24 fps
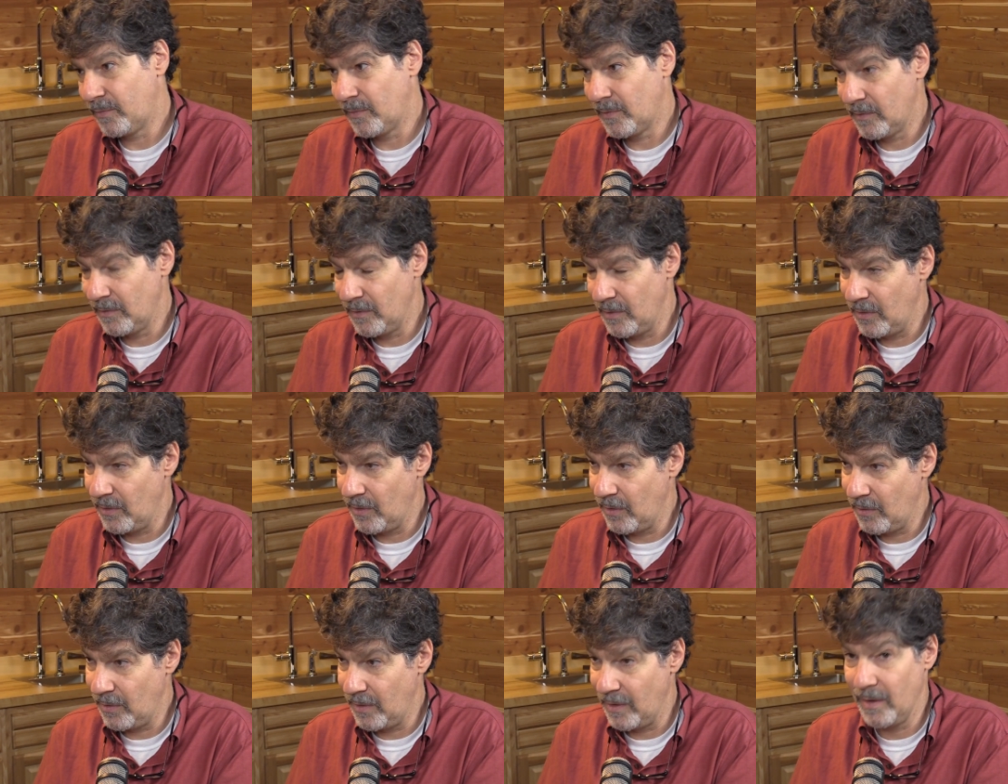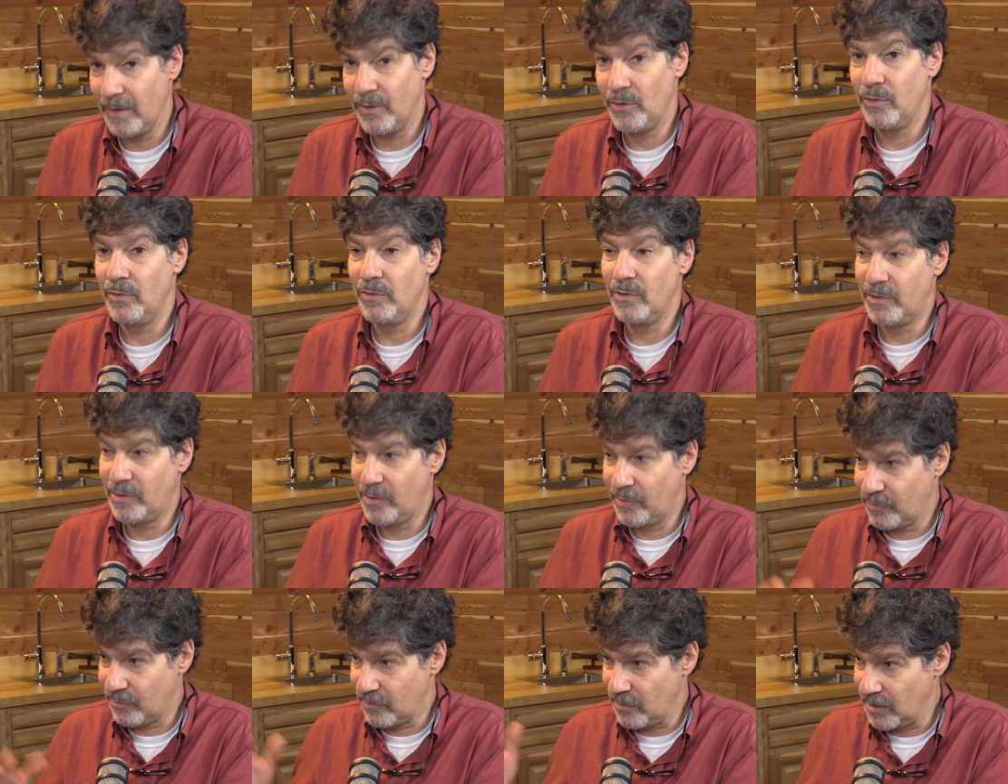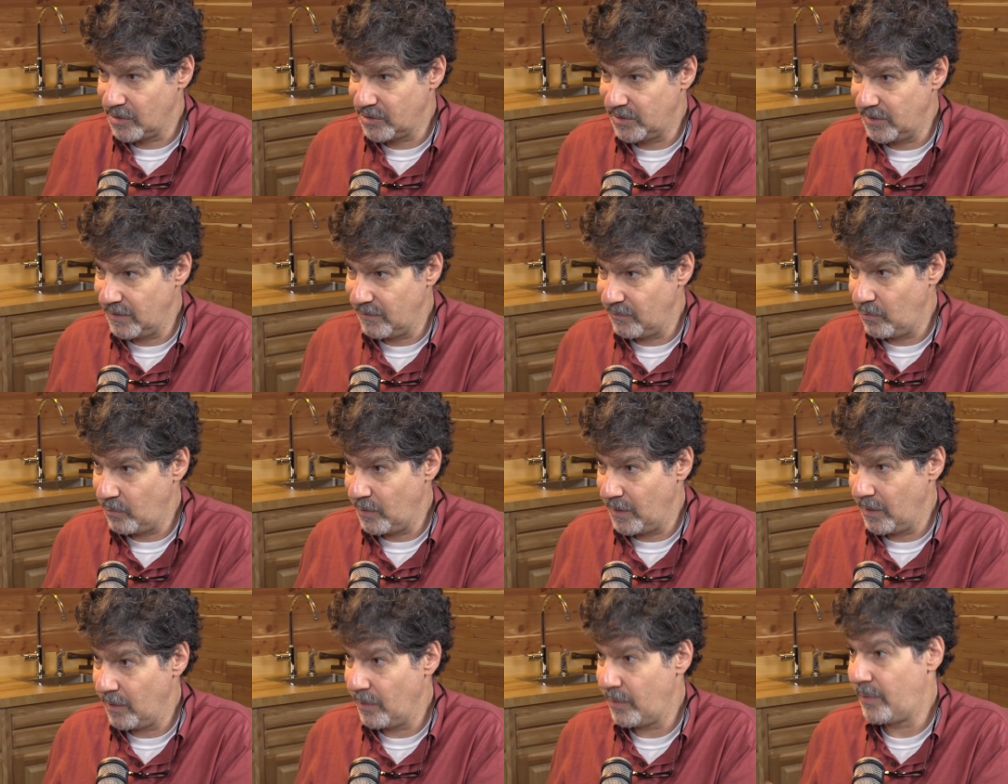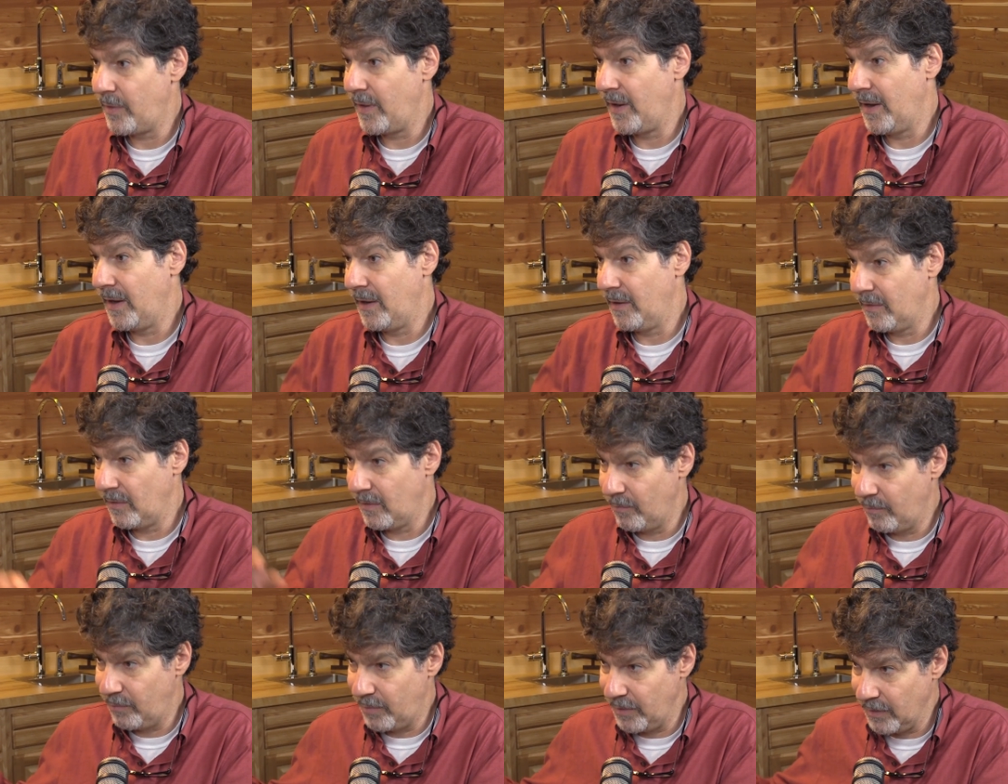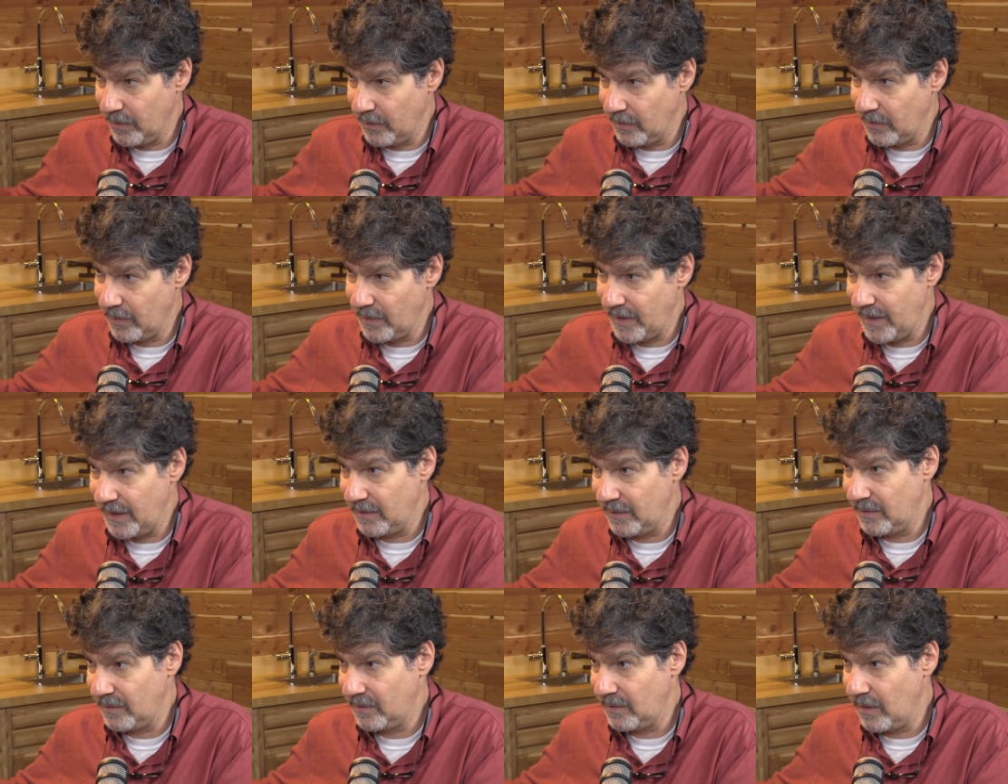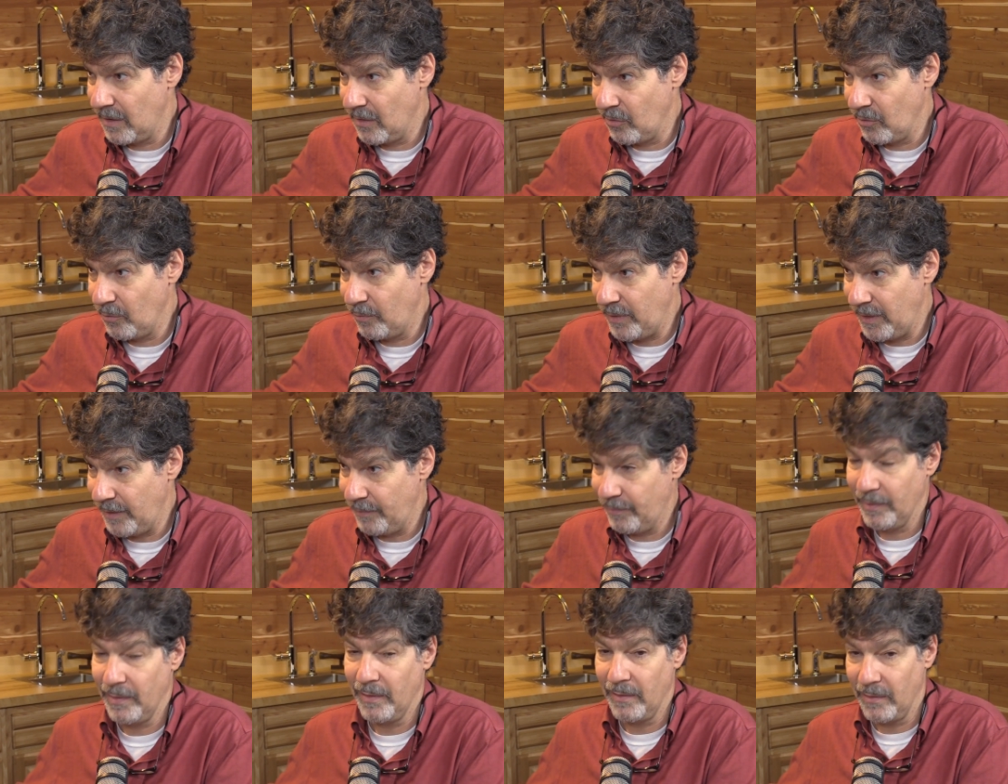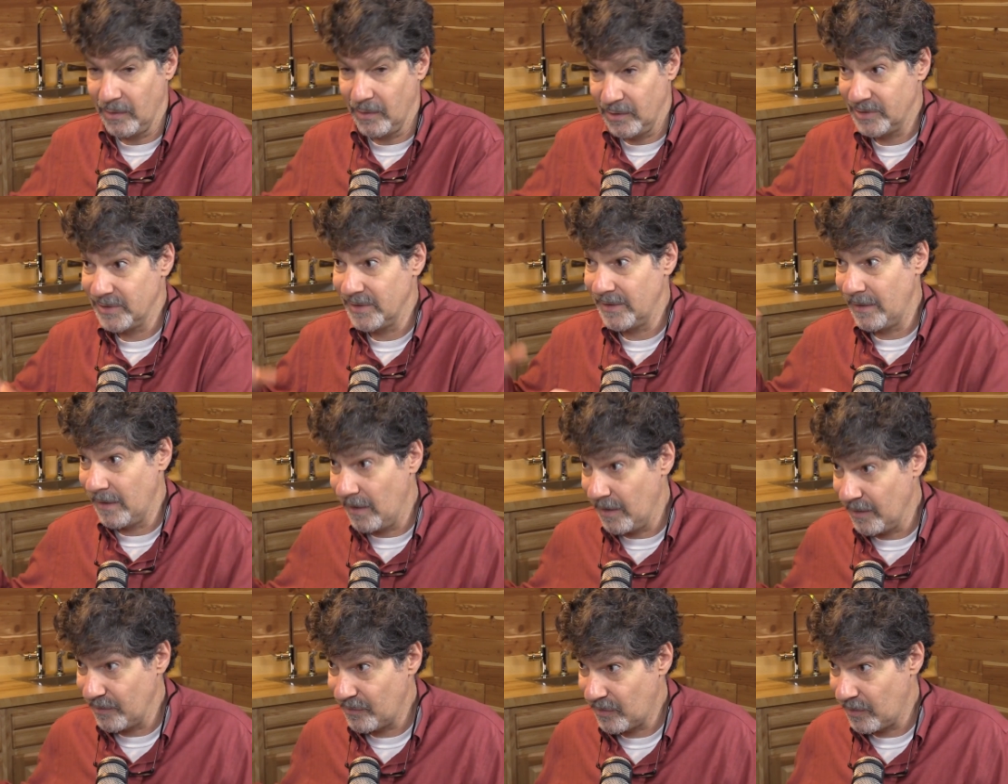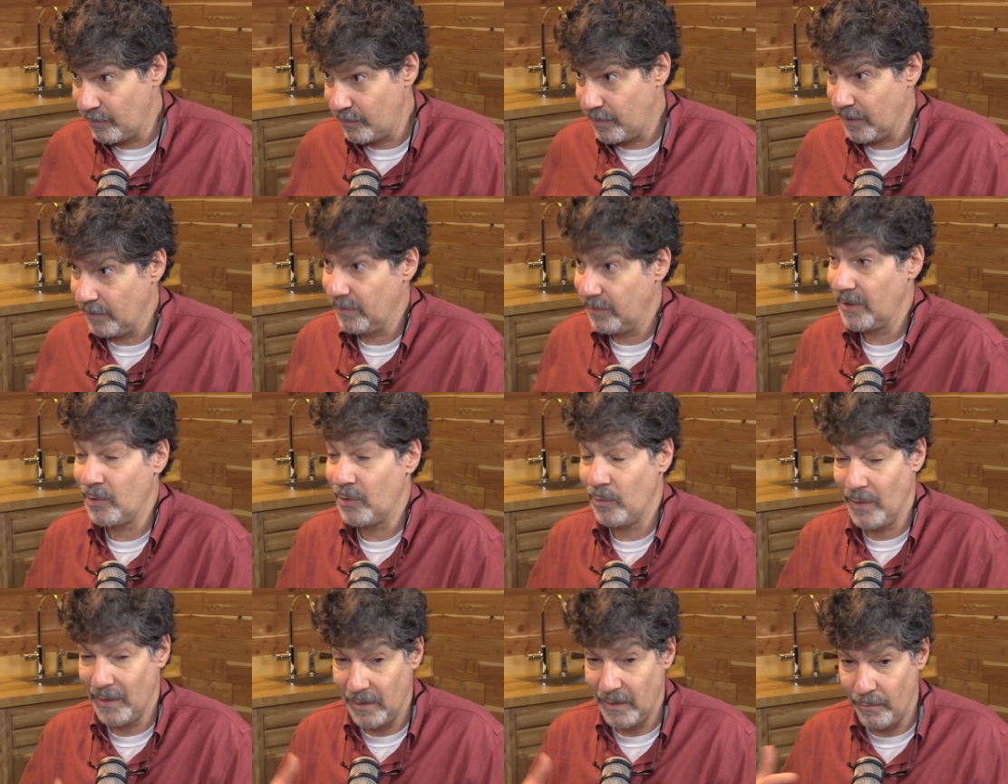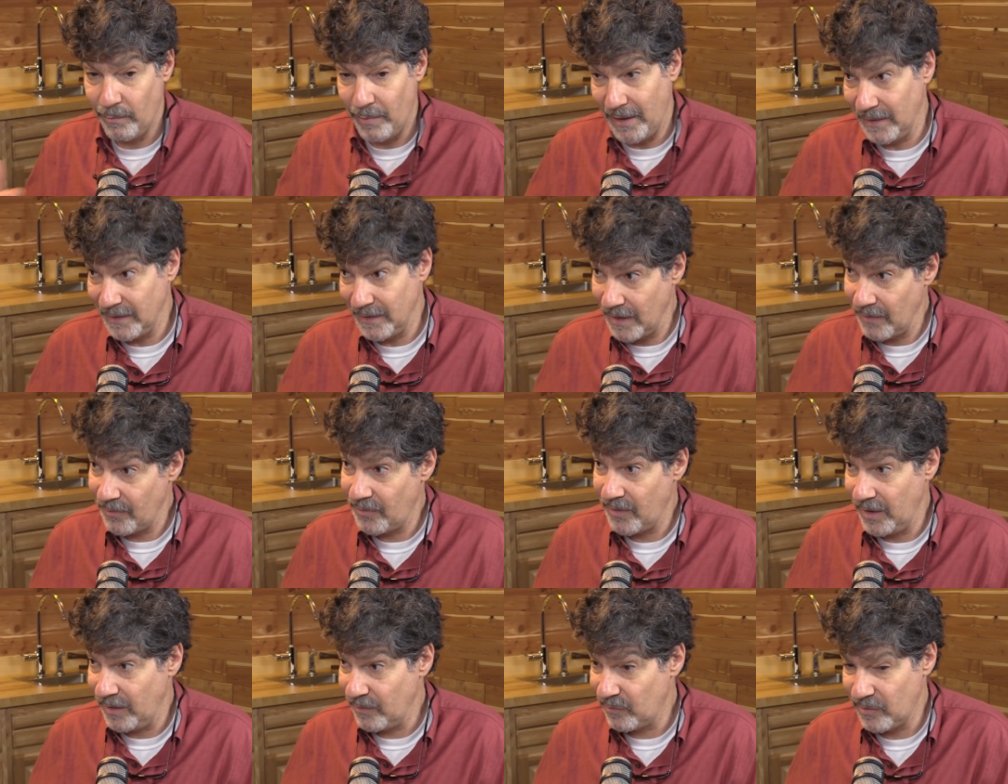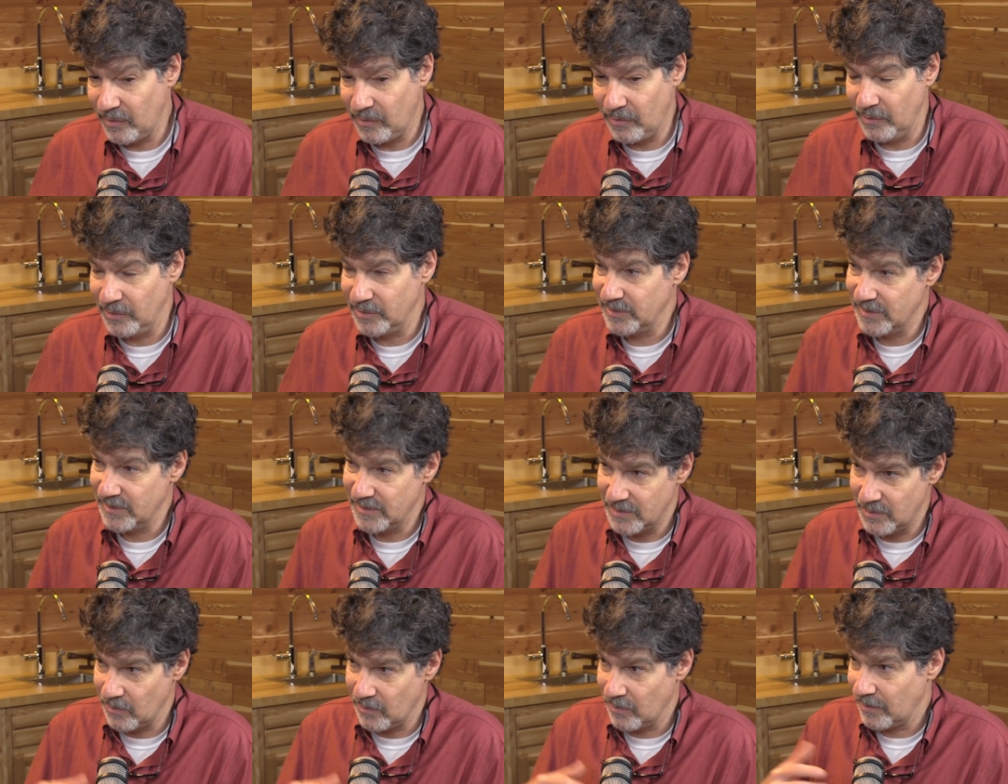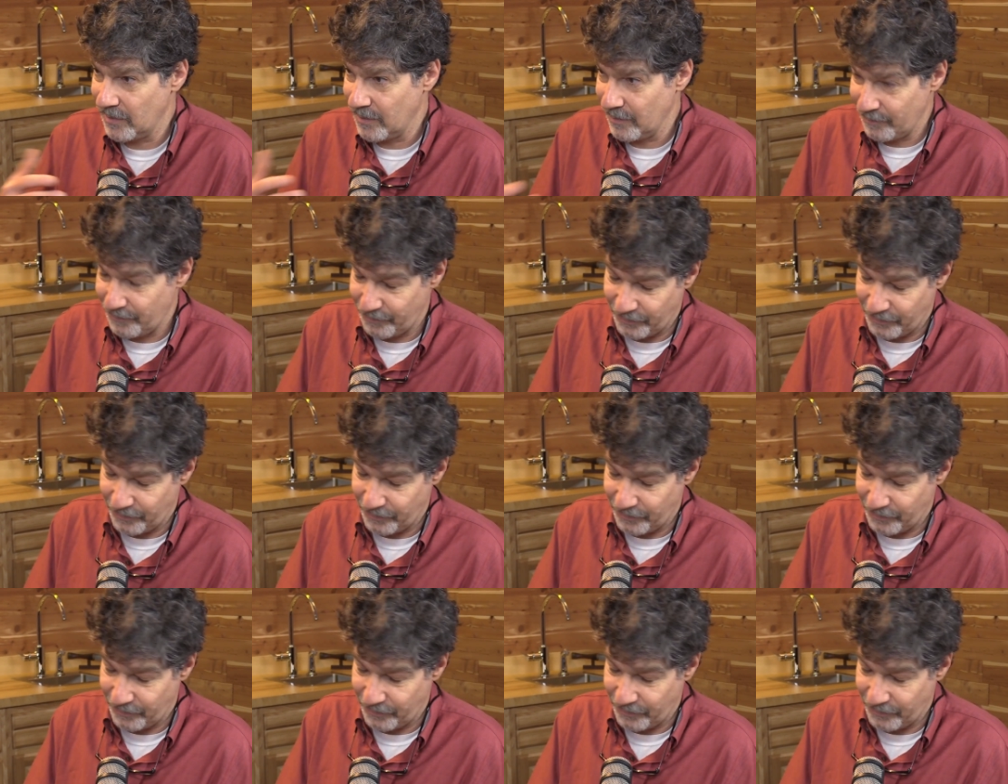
you know, a huge destruction of wealth and the bill handed to other people, largely us, the public, who had to bail out the institutions in order to